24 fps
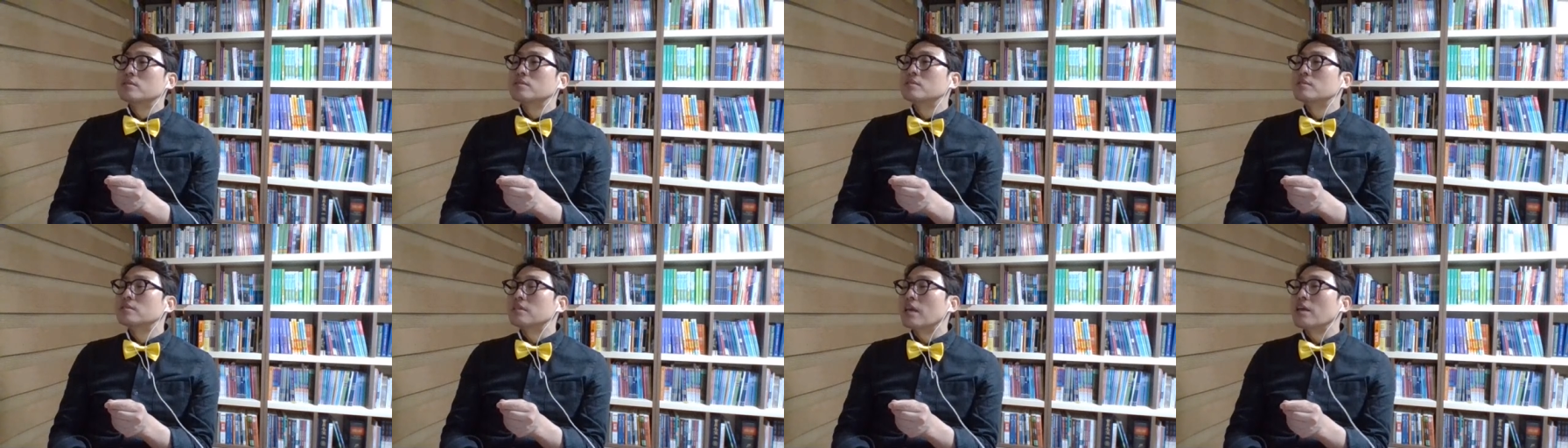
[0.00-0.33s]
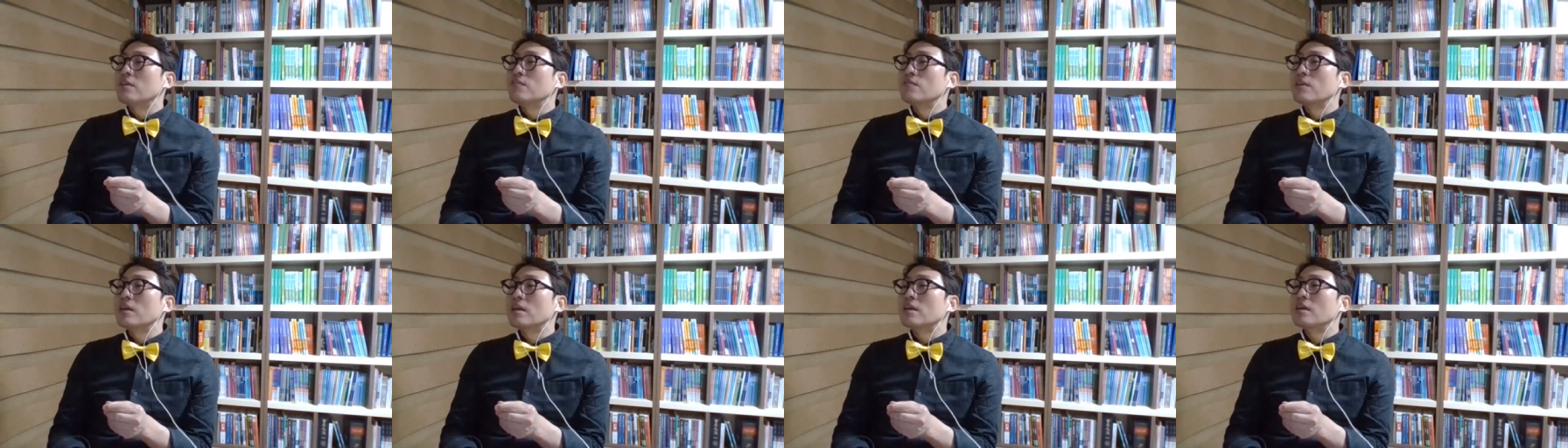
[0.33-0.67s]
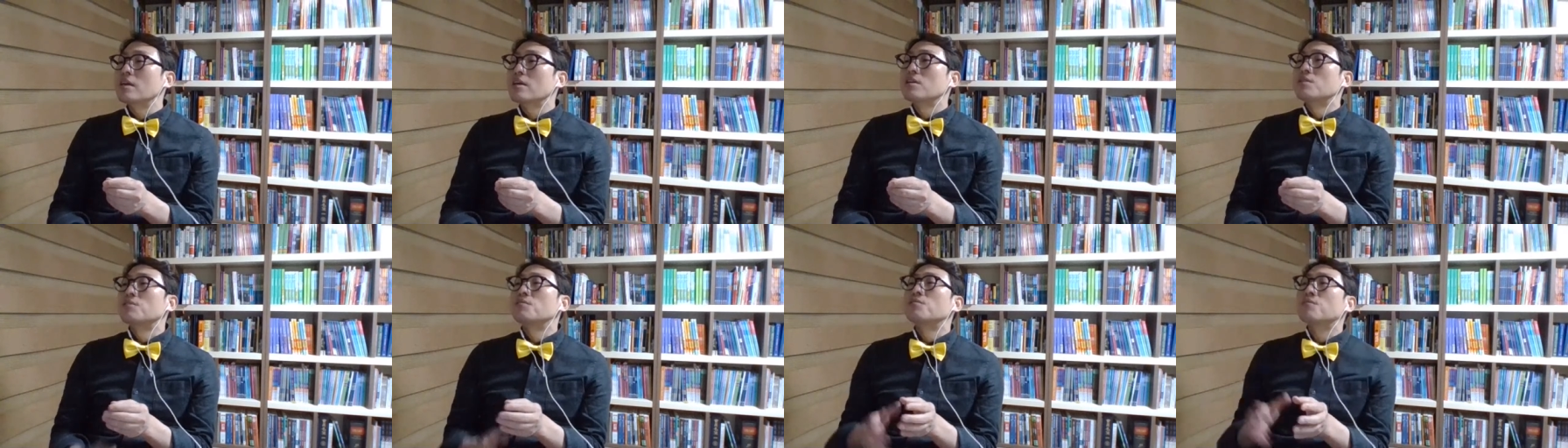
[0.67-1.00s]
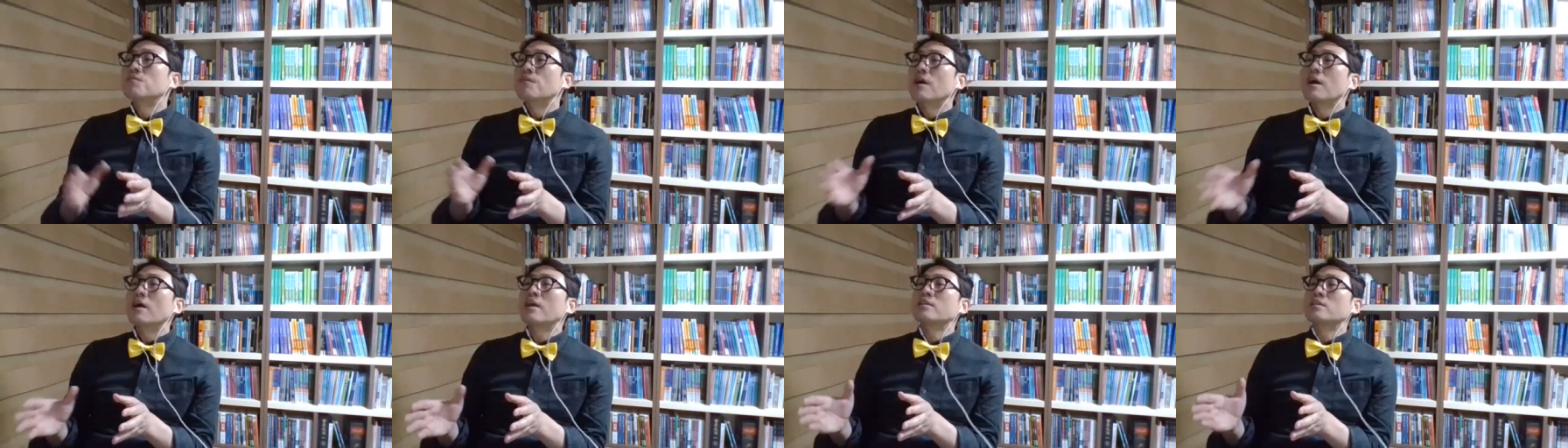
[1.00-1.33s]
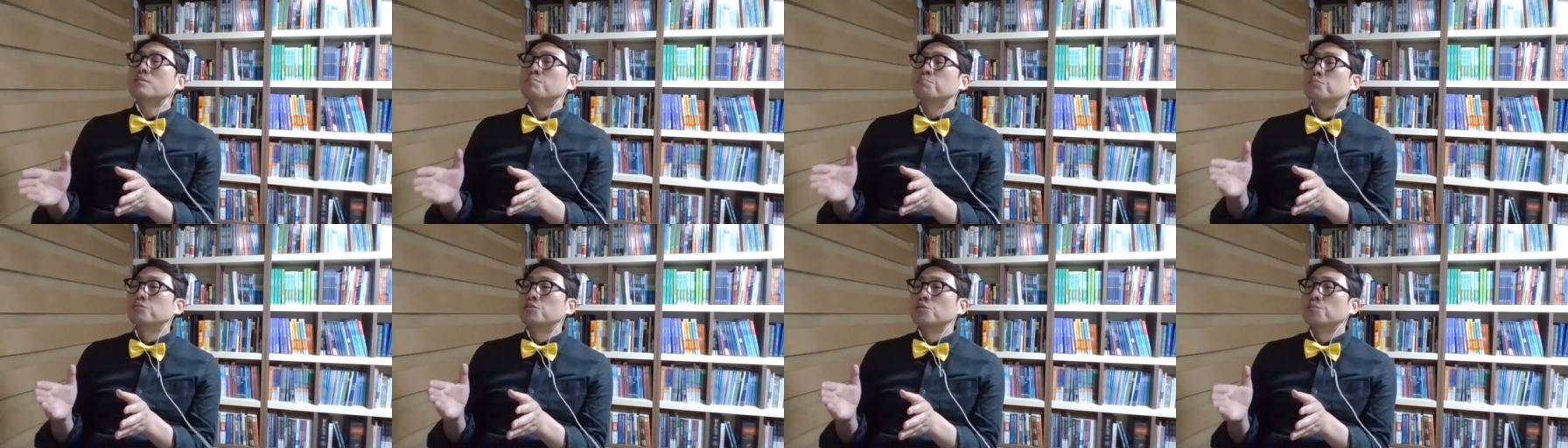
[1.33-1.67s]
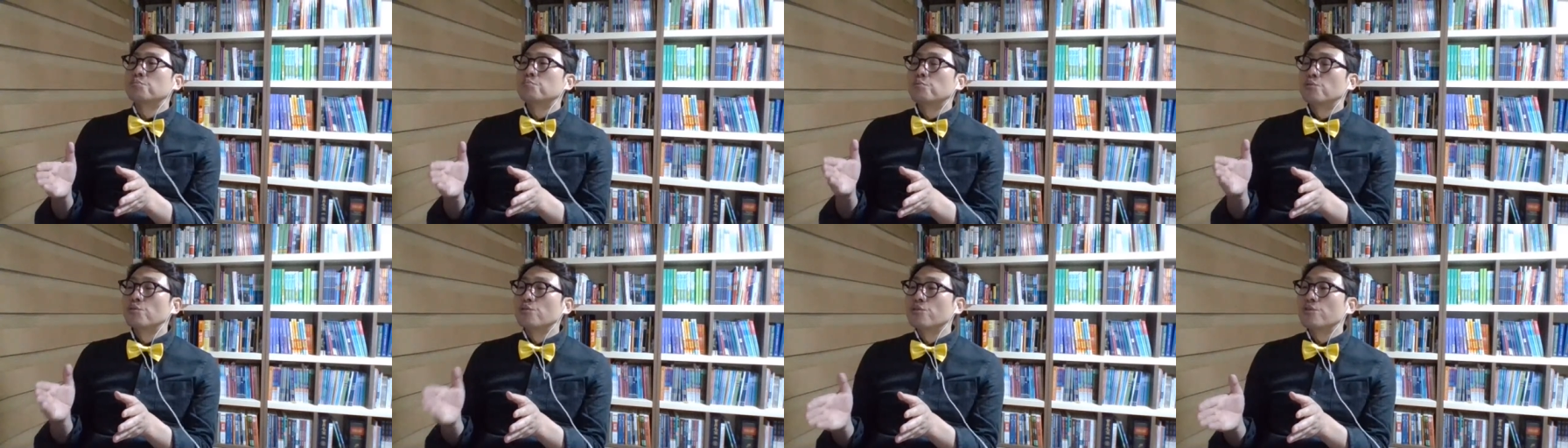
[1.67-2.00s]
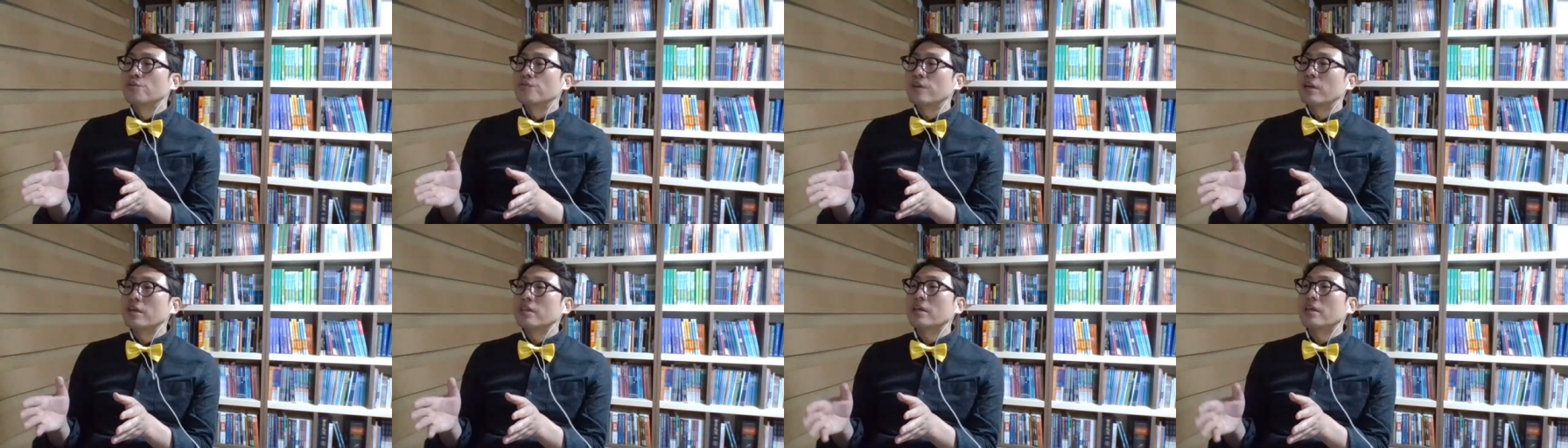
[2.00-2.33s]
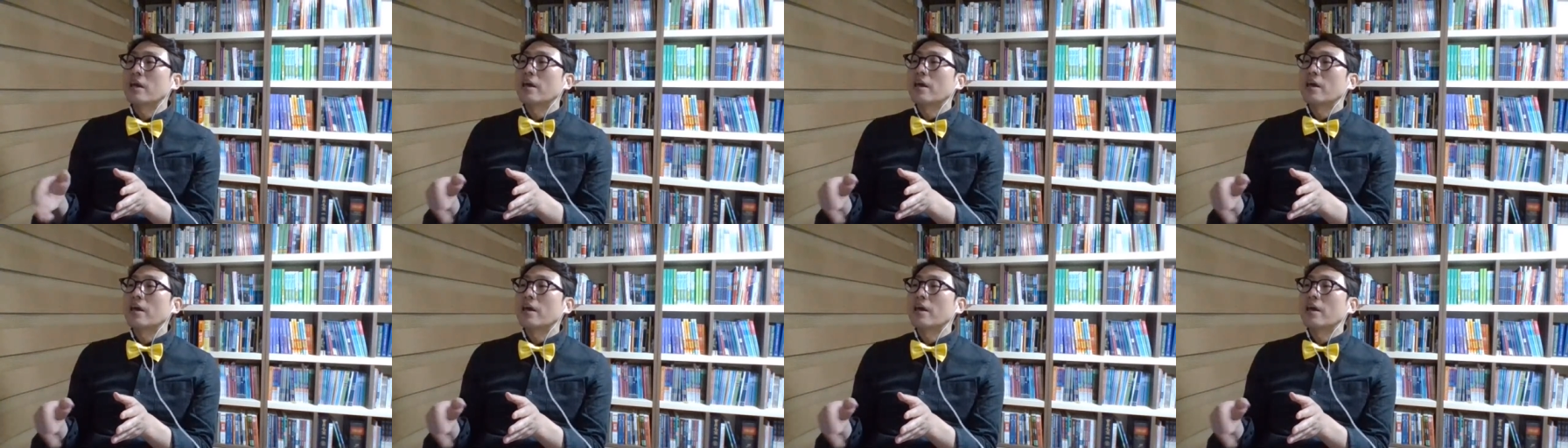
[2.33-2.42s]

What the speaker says: the saving, right? To prove it,